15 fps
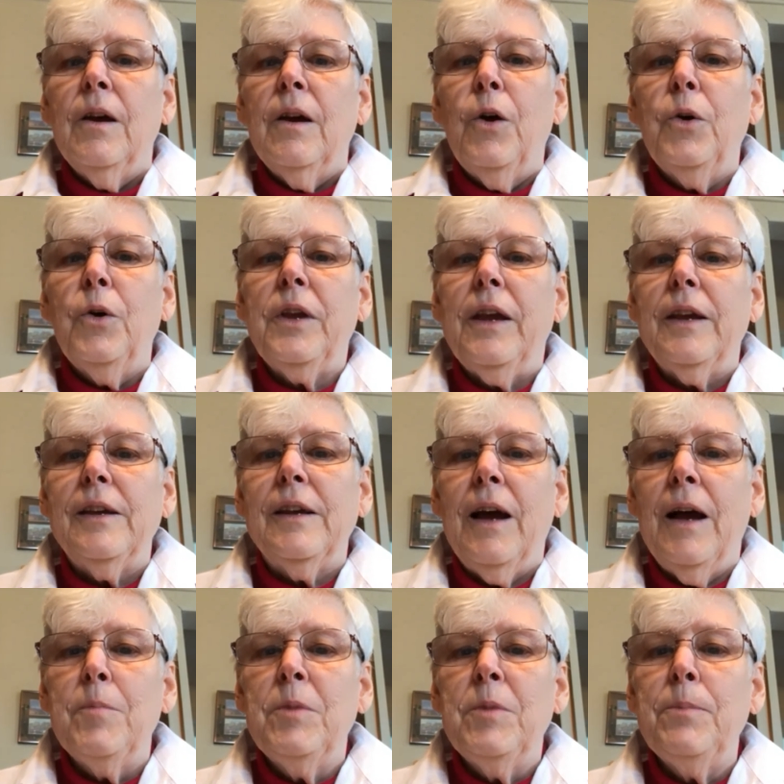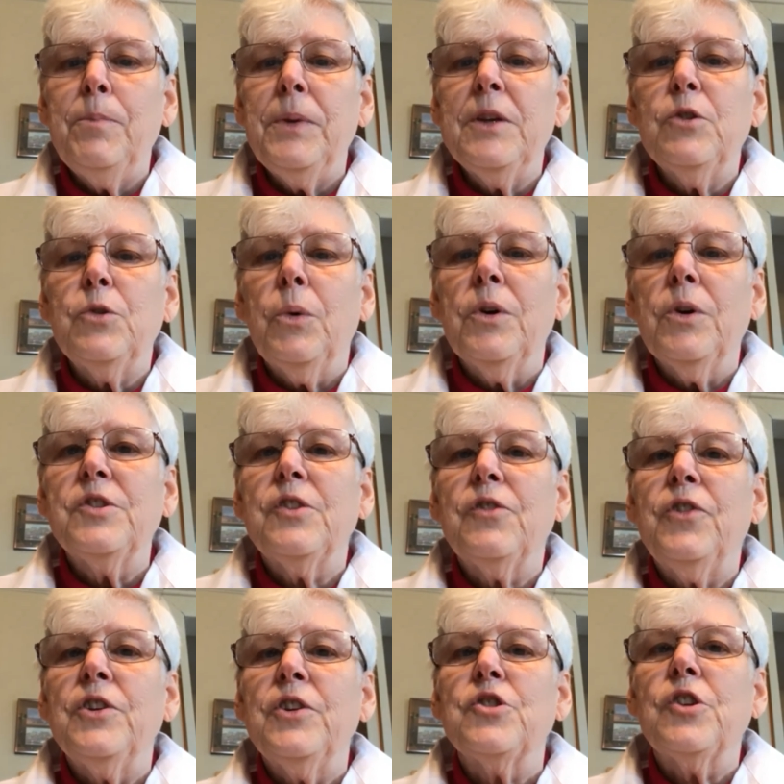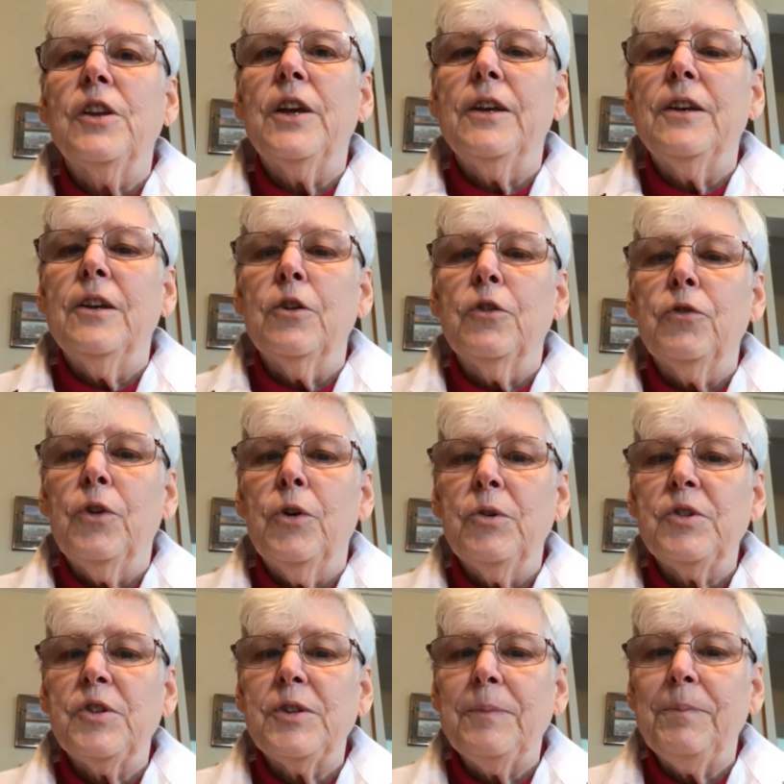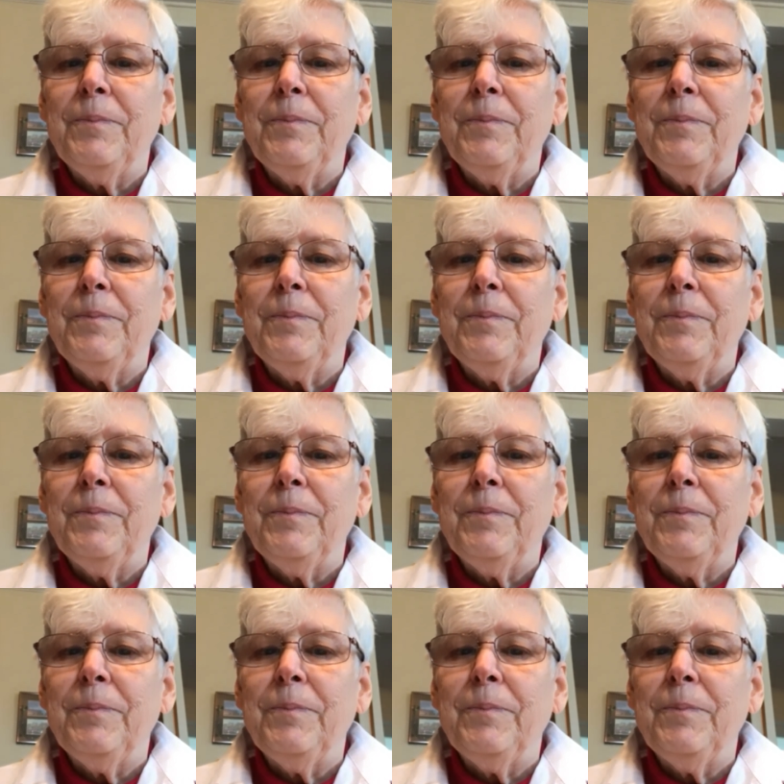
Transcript: Okay, I'm limping towards the finish line here, folks.